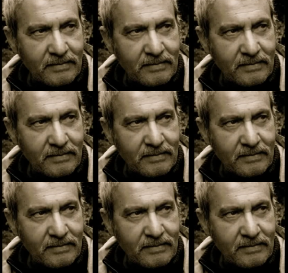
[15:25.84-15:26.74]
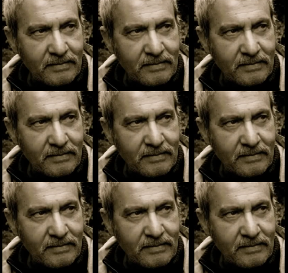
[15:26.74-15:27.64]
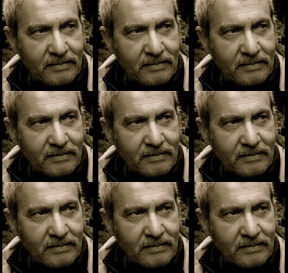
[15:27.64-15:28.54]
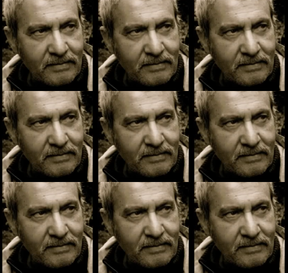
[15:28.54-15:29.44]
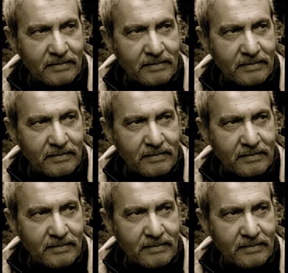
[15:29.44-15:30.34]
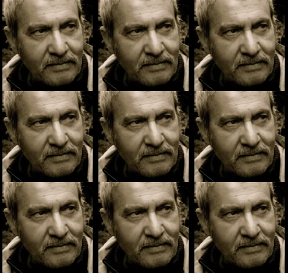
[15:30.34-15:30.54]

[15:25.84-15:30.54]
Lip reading: This is a still picture; no speech is visible.